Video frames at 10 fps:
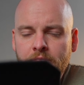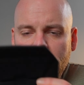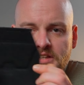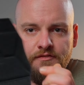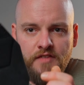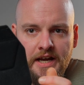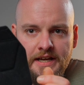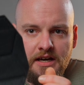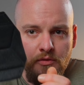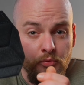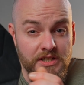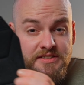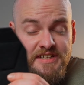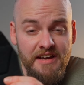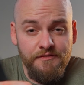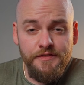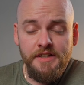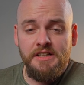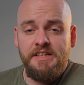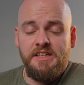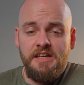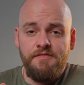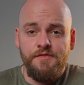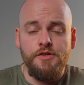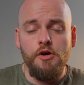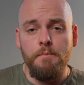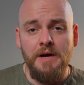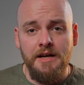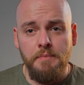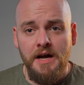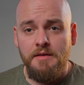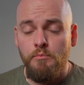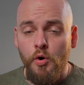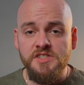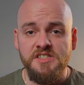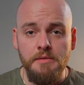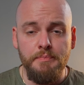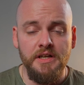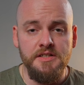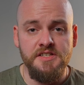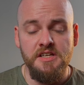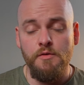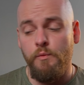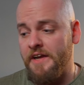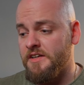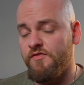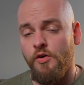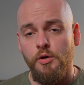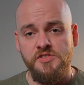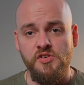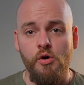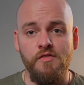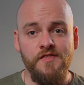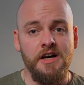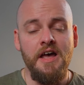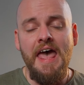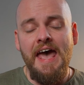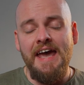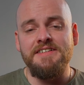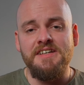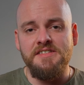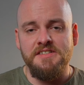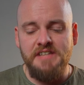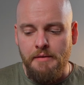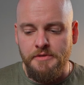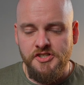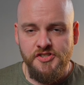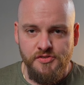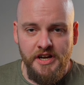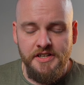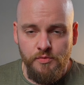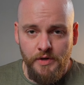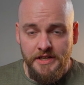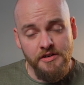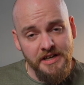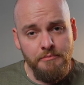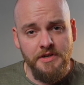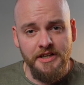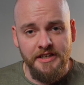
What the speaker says: divider will definitely give your backpack more stability when it falls over and doesn't damage straight away your camera